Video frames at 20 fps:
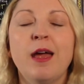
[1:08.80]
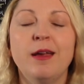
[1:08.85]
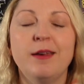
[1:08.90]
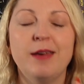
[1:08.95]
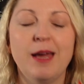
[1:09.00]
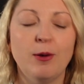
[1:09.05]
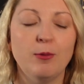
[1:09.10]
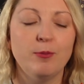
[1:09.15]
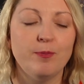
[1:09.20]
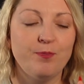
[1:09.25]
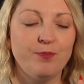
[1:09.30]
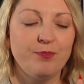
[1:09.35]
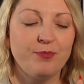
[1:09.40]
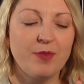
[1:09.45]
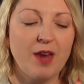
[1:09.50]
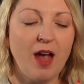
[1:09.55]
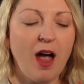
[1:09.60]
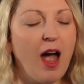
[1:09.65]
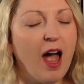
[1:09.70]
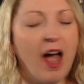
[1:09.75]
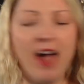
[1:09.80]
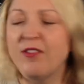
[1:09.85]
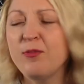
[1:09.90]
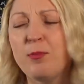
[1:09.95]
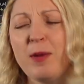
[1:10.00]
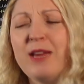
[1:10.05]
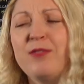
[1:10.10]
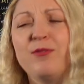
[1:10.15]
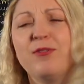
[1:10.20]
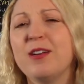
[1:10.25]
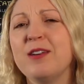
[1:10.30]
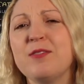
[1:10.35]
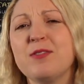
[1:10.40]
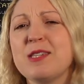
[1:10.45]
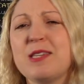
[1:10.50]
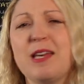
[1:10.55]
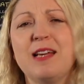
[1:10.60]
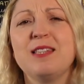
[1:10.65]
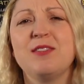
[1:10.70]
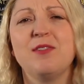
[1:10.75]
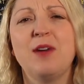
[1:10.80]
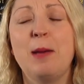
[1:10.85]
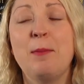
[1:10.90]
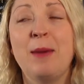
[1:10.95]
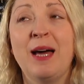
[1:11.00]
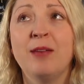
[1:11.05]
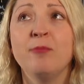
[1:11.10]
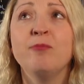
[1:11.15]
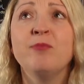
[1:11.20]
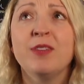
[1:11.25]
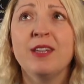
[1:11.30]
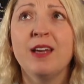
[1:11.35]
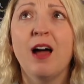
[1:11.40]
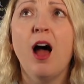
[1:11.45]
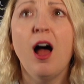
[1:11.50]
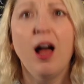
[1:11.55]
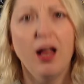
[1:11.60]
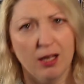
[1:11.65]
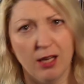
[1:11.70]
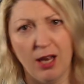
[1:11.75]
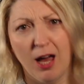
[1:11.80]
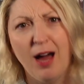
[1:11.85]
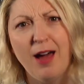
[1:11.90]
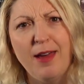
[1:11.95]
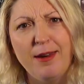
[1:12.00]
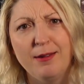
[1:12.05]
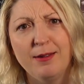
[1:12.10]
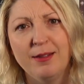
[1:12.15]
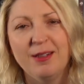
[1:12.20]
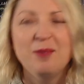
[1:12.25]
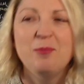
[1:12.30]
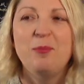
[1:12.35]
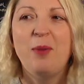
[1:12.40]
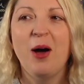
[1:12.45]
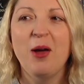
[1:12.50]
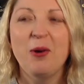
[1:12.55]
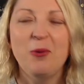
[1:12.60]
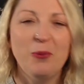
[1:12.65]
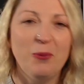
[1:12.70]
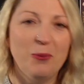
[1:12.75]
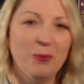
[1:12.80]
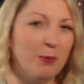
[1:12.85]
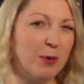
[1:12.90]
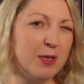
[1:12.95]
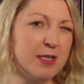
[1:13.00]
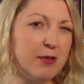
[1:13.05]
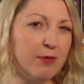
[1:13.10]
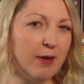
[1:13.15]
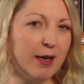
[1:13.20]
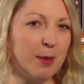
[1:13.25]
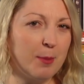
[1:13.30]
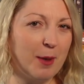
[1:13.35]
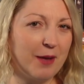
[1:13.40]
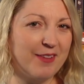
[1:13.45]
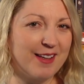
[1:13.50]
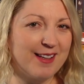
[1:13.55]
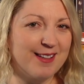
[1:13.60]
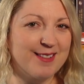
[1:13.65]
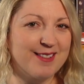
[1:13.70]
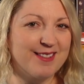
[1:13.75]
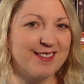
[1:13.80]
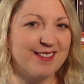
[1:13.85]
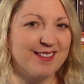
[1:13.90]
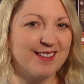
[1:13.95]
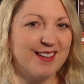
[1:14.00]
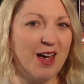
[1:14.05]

Now, I've made fun of the science of Ant-Man a lot, but was he right about this?